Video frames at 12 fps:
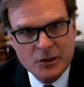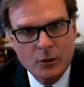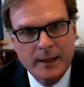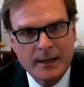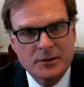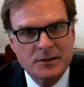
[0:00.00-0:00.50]

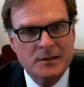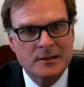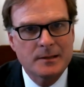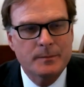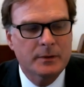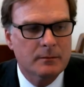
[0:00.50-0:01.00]
own
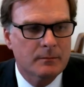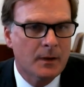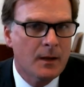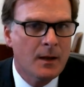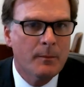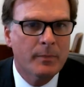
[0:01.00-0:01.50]
agency, but
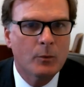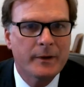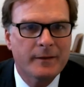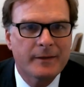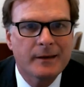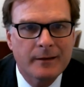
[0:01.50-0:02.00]
we
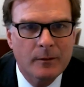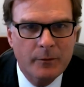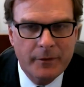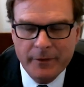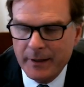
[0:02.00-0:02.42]
think